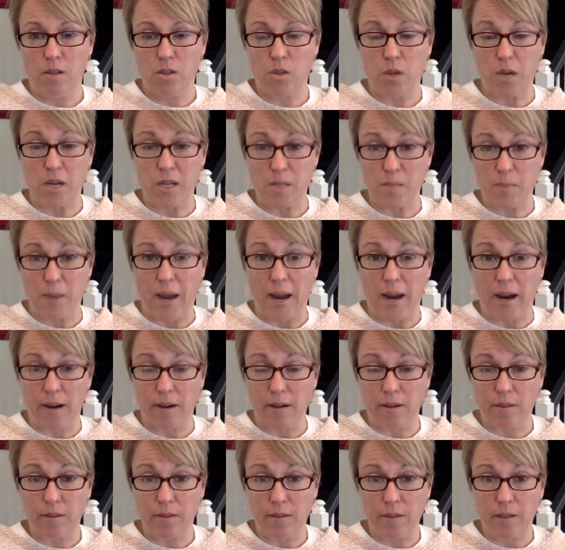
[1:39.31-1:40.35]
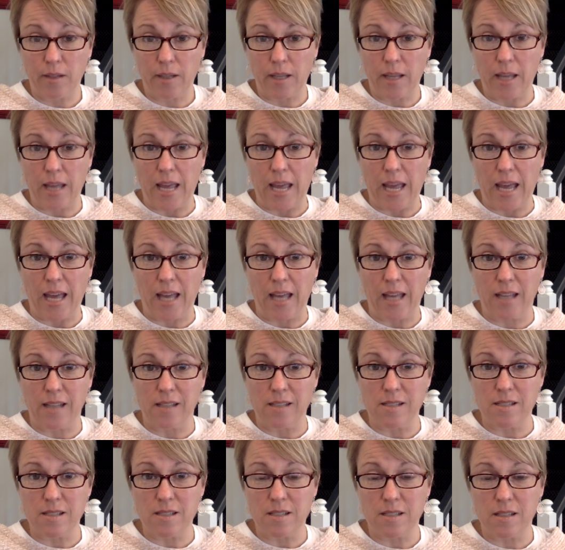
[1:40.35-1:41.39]
transpire.
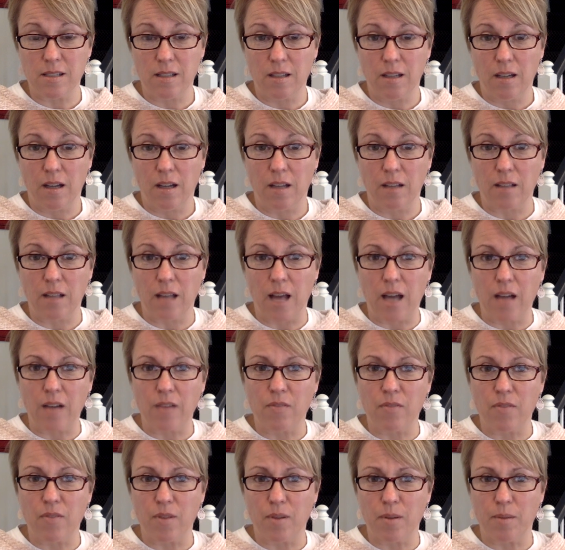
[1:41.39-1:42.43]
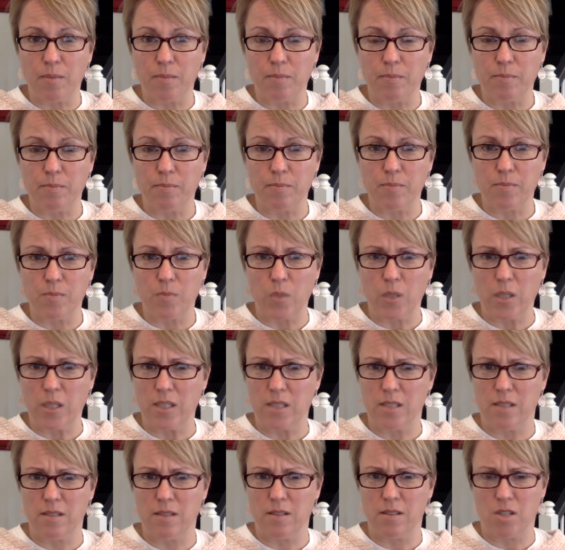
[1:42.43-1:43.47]
And a lot of them really
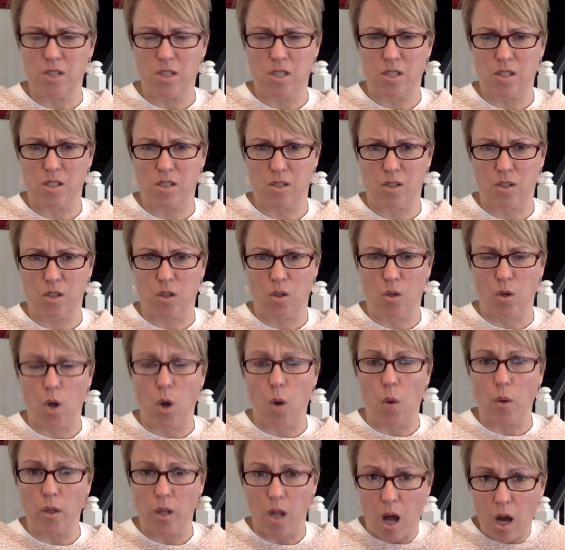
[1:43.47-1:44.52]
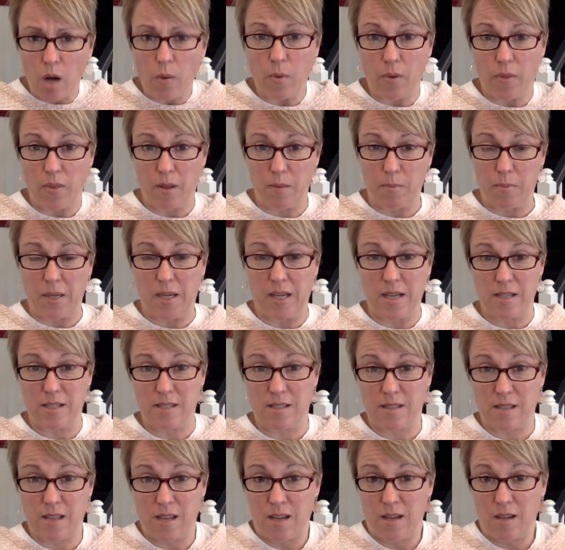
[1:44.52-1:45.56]
just go along with it
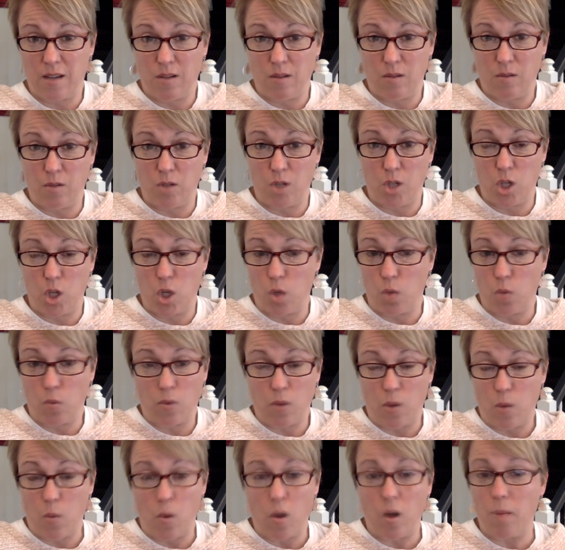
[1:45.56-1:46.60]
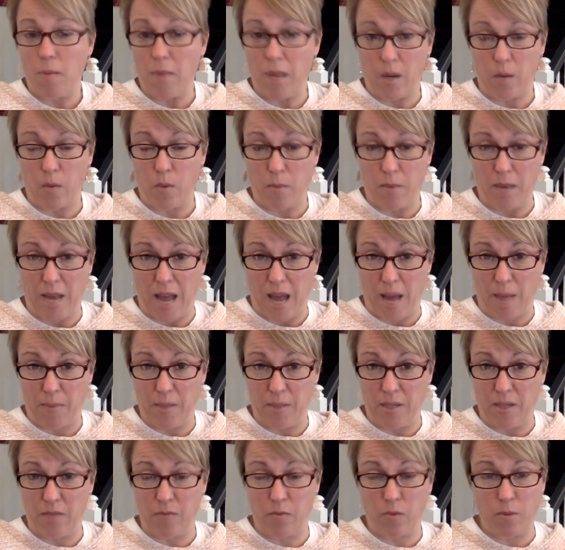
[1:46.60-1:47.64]
because they, you know, they want to make women happy.
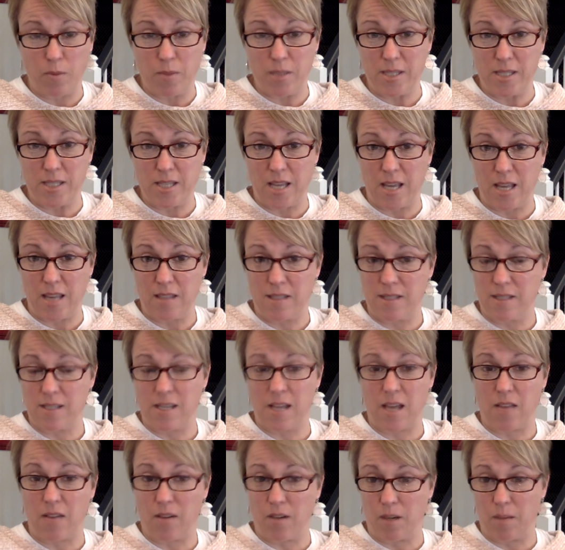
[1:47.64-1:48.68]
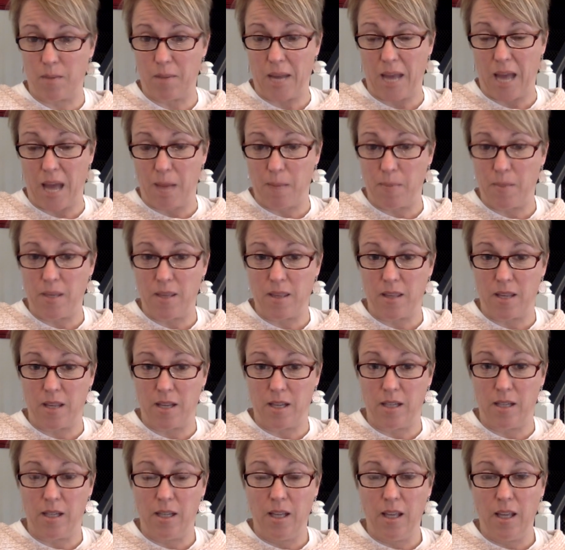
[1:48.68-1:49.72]
And if women say this is how they're going to be happy,
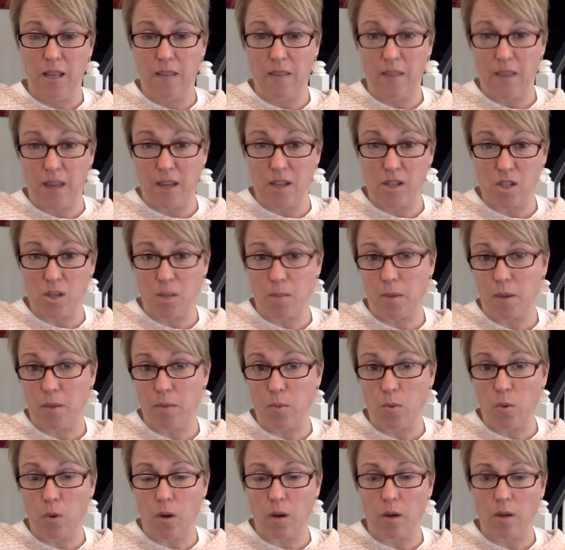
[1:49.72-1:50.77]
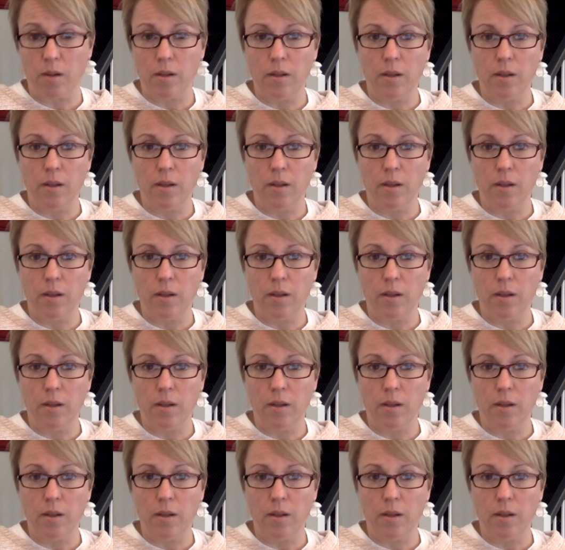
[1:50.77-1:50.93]
then they jump on board